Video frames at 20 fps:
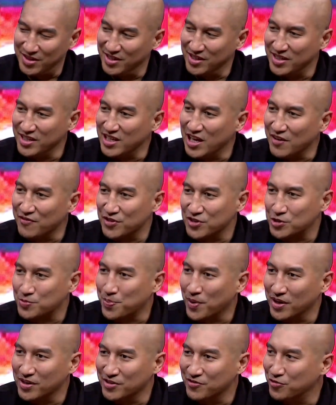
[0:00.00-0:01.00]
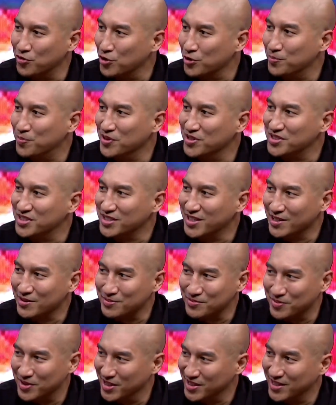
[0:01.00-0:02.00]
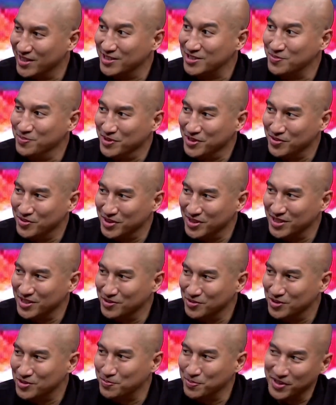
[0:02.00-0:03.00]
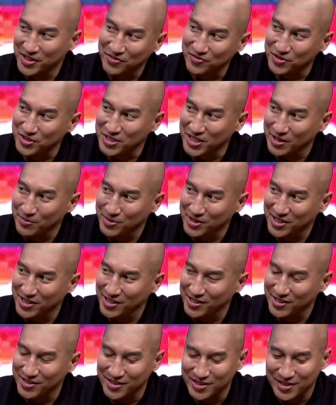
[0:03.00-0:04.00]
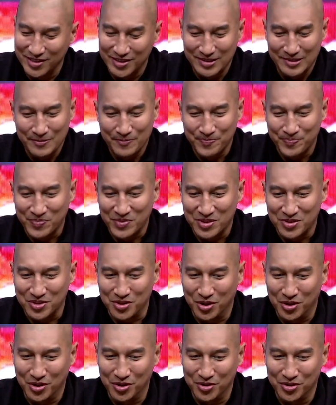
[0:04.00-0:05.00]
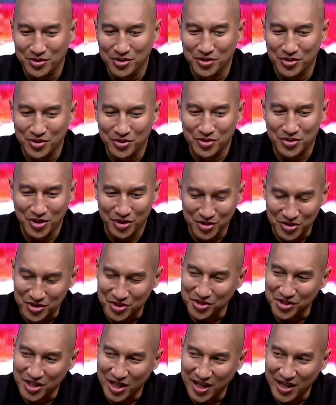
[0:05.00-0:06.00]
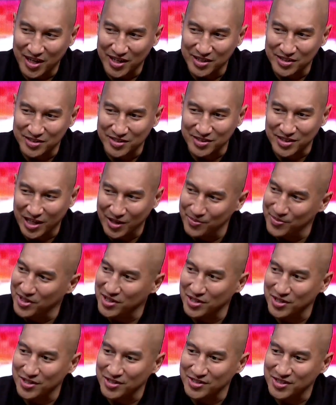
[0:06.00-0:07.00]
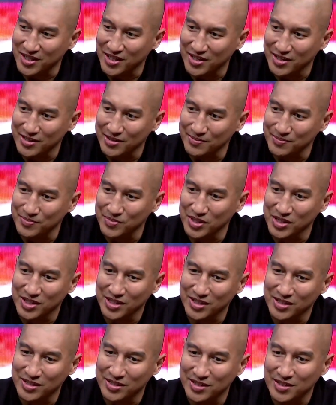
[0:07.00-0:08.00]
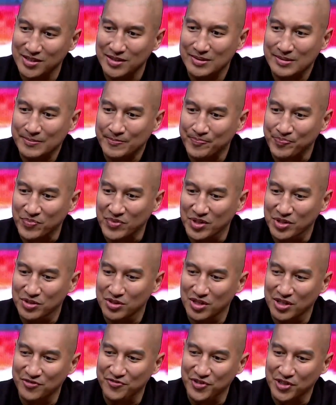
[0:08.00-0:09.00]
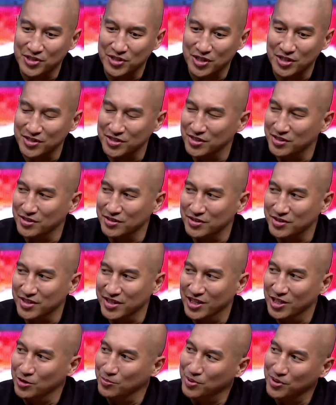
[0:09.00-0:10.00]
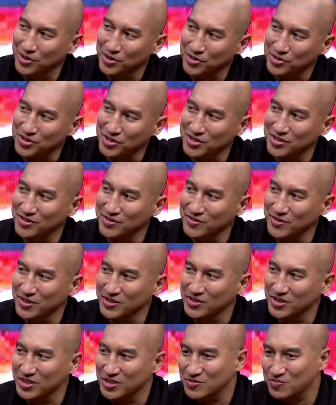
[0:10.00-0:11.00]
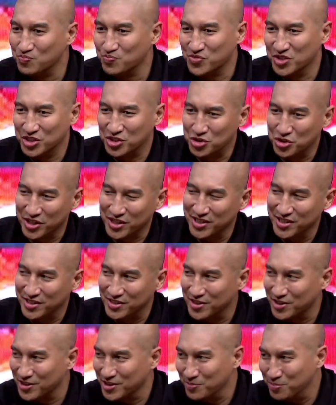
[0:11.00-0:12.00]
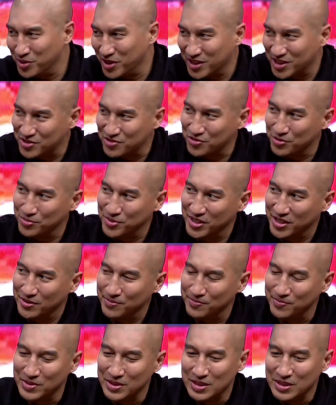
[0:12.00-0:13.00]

think he averaged probably 40 points a game against me when he was playing for San Miguel. So those two guys gave me a hard time. I felt all the elbows and the tricky, dirty plays from them,